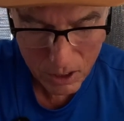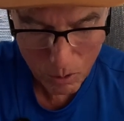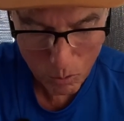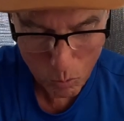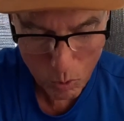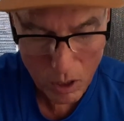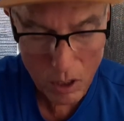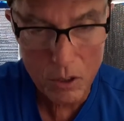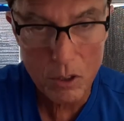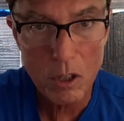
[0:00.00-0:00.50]
a
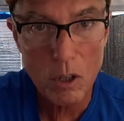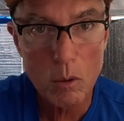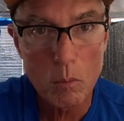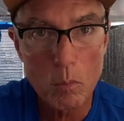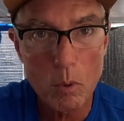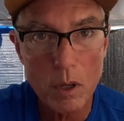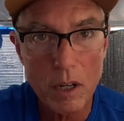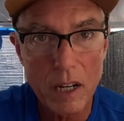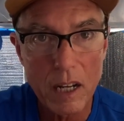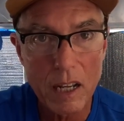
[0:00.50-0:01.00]
well-known
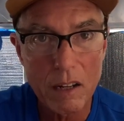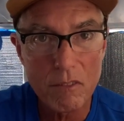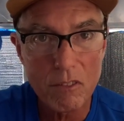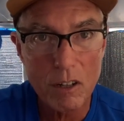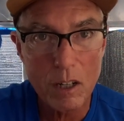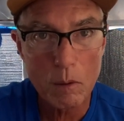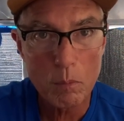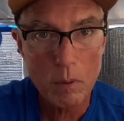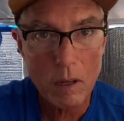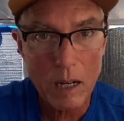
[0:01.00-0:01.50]
brand,
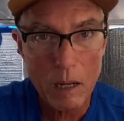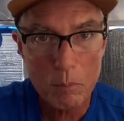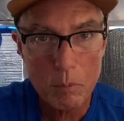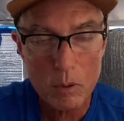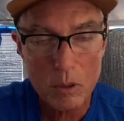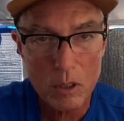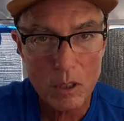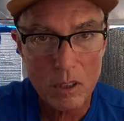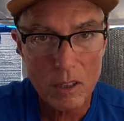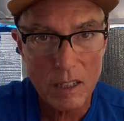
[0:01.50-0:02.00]
very
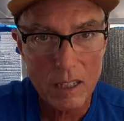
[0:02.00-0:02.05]
popular.